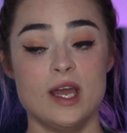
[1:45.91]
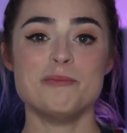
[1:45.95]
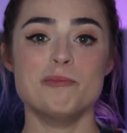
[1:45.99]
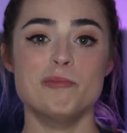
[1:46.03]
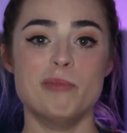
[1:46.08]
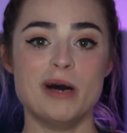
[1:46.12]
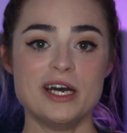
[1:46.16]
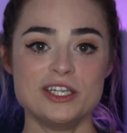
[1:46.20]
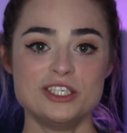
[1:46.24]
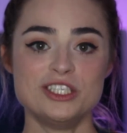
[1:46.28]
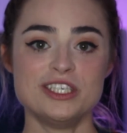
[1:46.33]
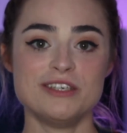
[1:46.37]

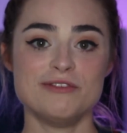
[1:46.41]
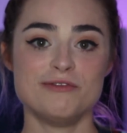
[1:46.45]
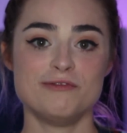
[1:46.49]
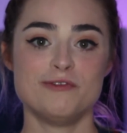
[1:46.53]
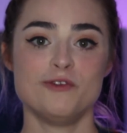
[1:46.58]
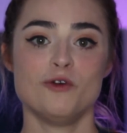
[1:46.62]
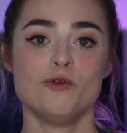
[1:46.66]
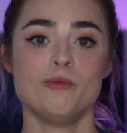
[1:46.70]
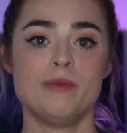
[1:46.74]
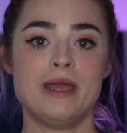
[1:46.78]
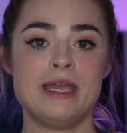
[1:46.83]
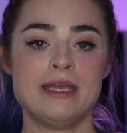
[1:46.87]
Budget
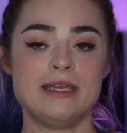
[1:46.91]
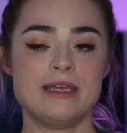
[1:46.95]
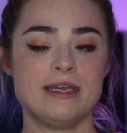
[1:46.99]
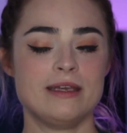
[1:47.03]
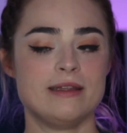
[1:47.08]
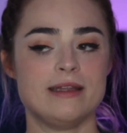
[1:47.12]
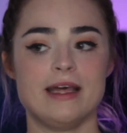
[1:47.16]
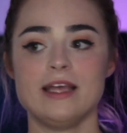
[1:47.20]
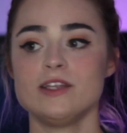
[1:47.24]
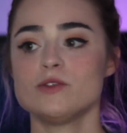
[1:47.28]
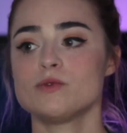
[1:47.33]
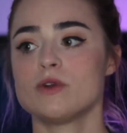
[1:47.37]
filmmaking,
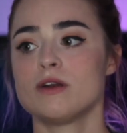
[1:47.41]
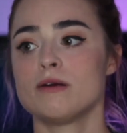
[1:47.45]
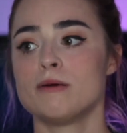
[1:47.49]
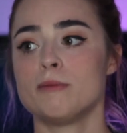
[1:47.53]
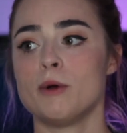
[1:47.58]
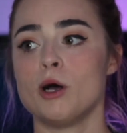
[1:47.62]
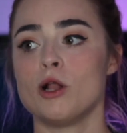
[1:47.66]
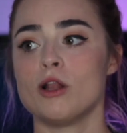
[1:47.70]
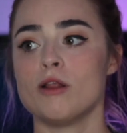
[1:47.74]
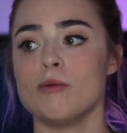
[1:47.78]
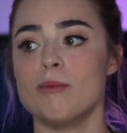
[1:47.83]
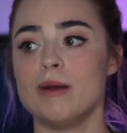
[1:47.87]
that's what I'm
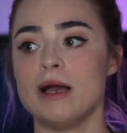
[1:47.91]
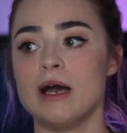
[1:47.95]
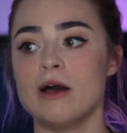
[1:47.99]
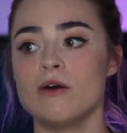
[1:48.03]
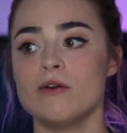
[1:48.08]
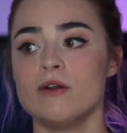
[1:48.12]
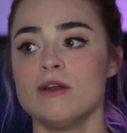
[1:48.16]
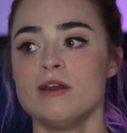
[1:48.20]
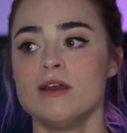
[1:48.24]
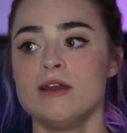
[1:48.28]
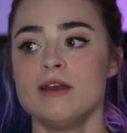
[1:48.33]
all about.